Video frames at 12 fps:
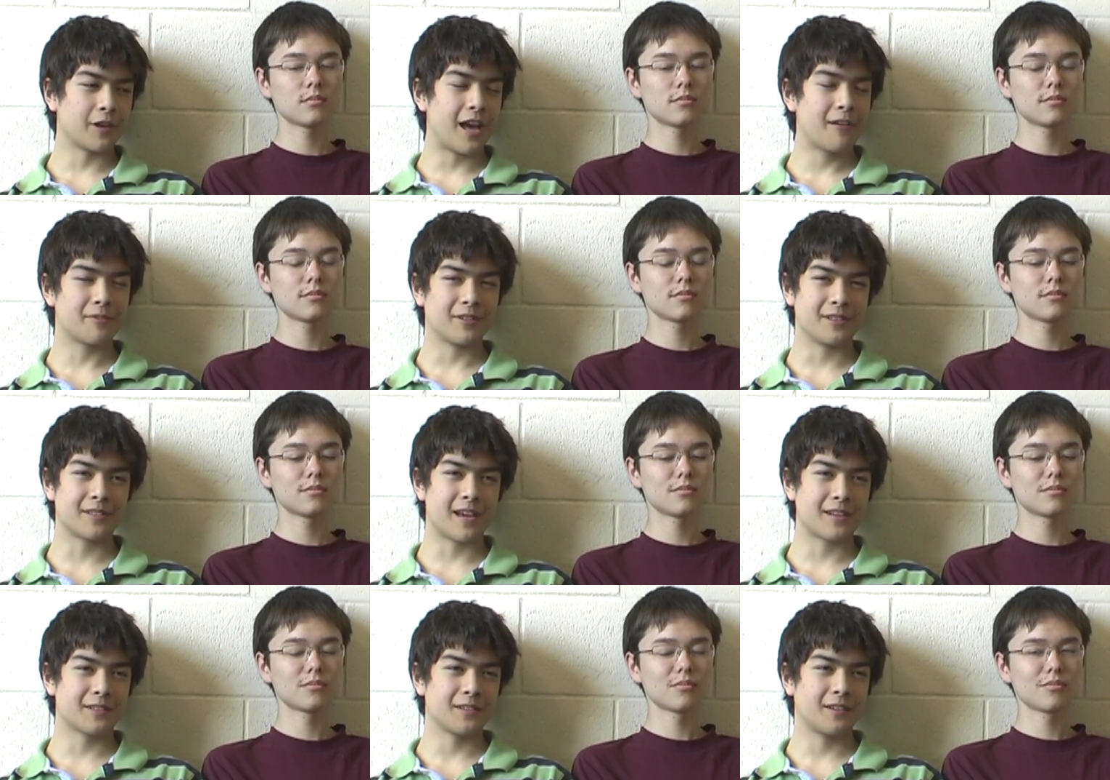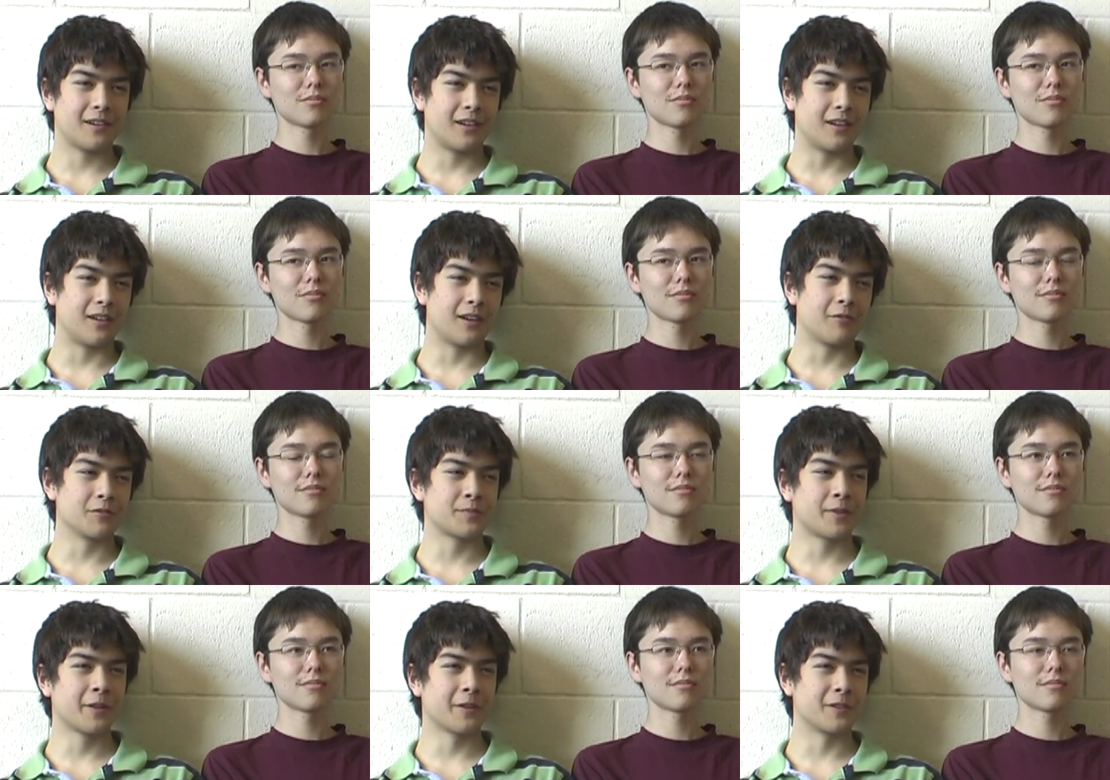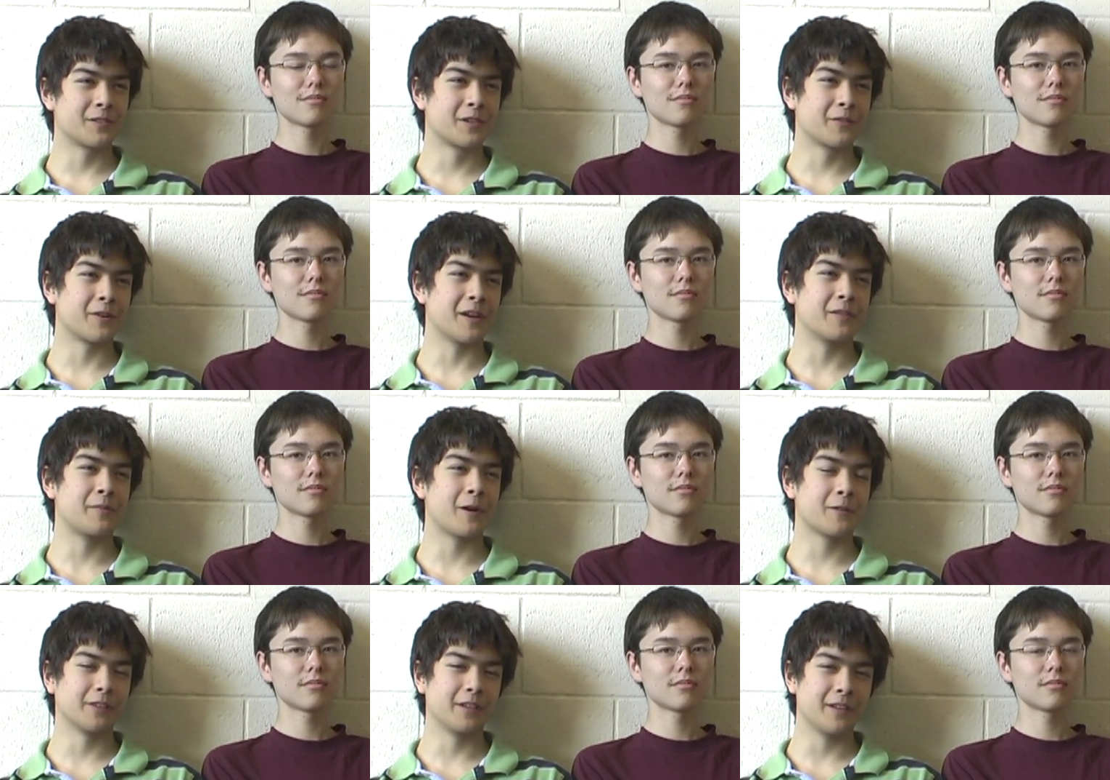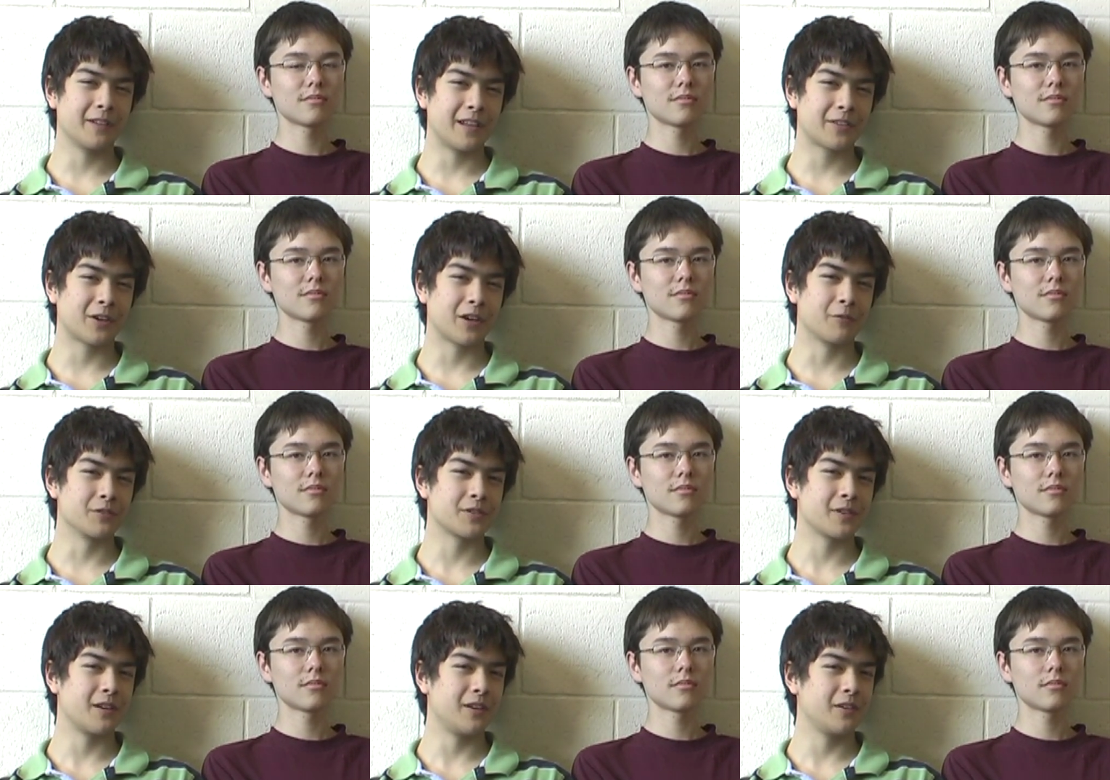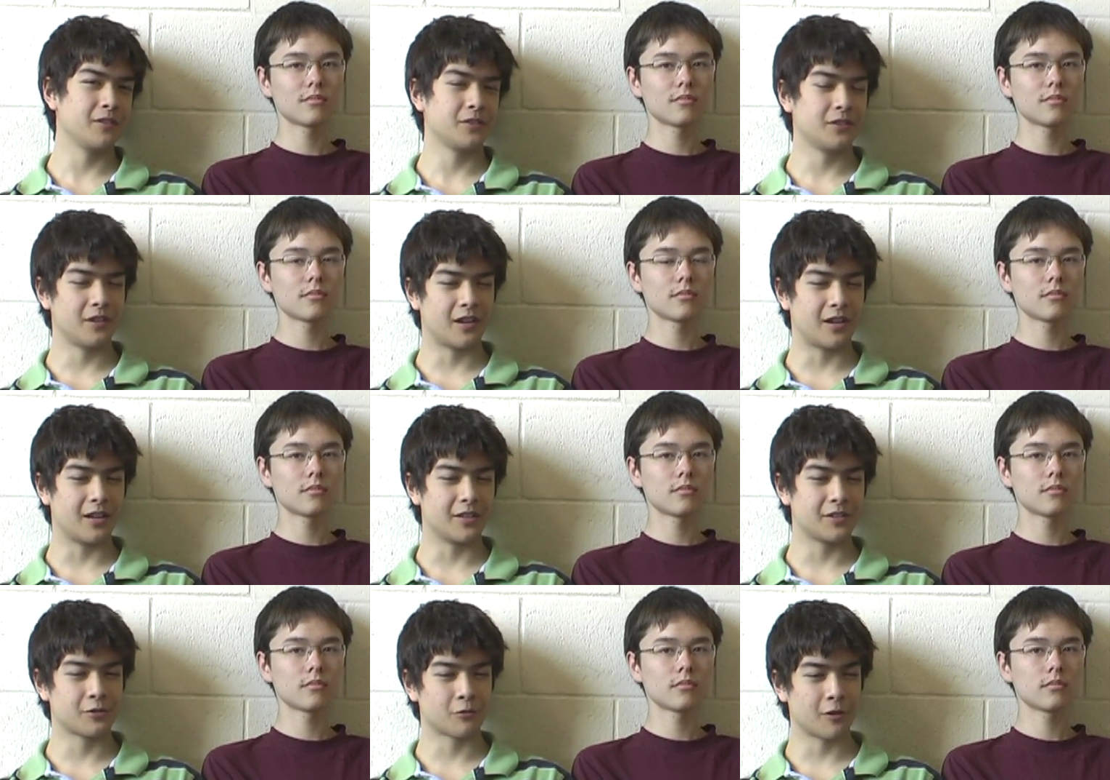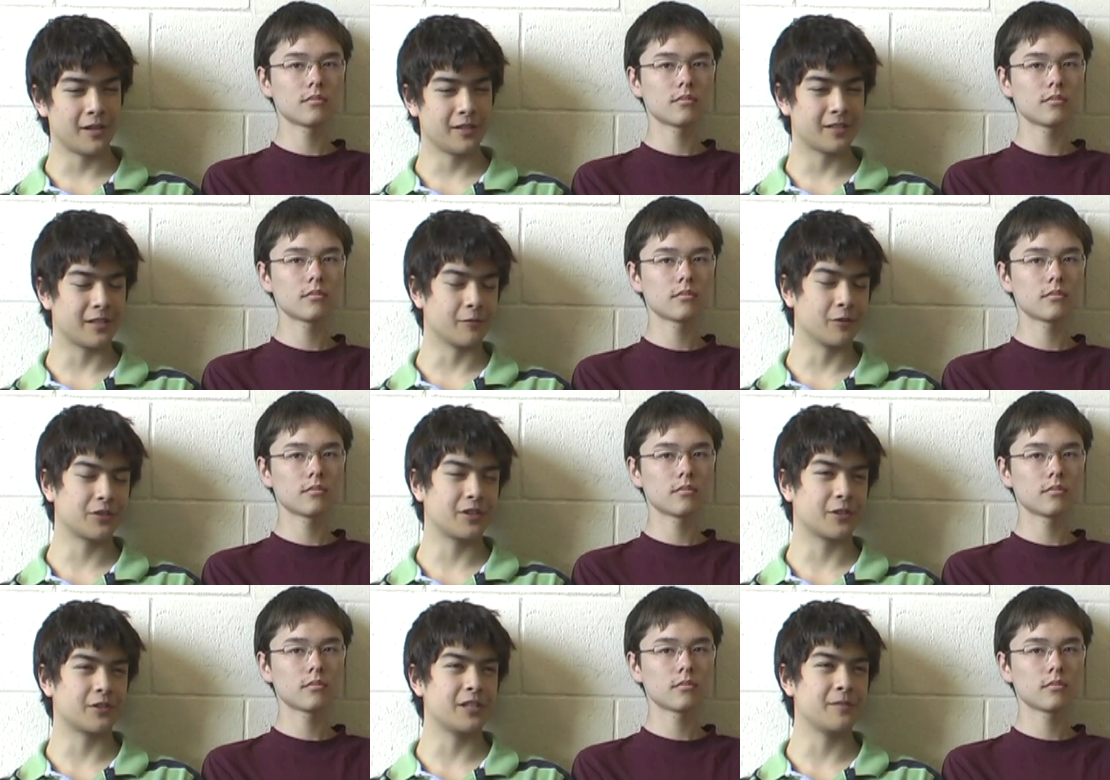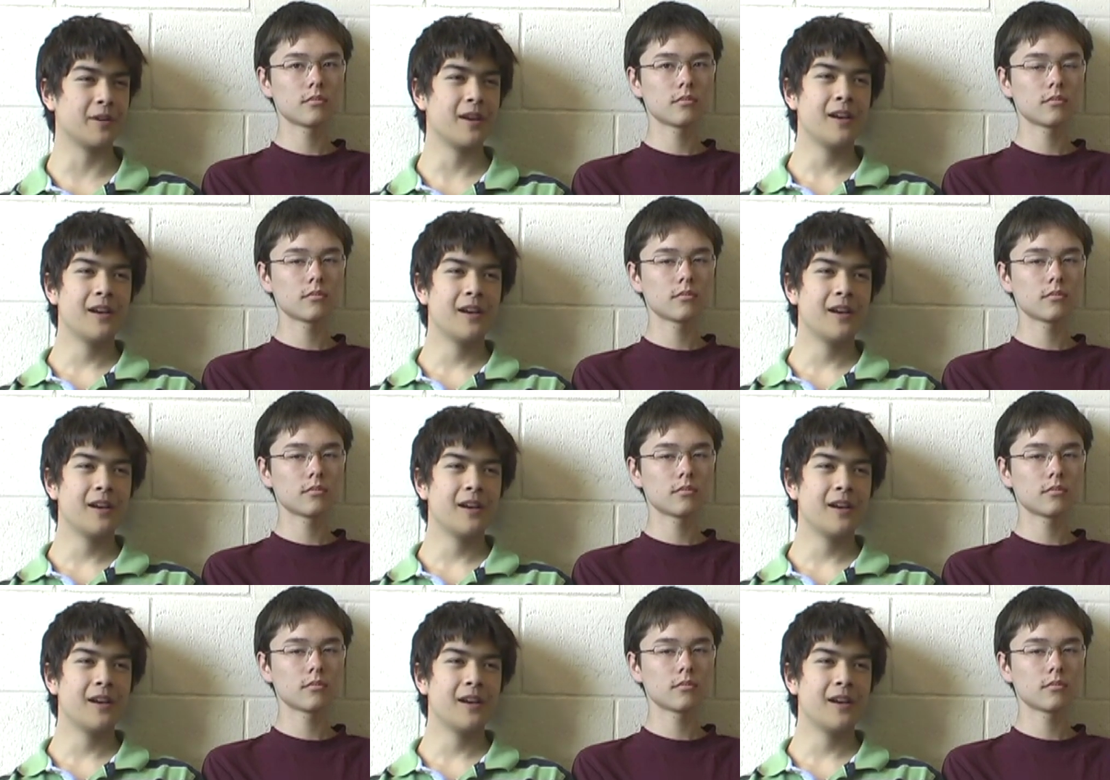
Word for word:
Speaker 1: what happened is that uh, I was playing on a server, and apparently they thought I was uh, trading with the other team.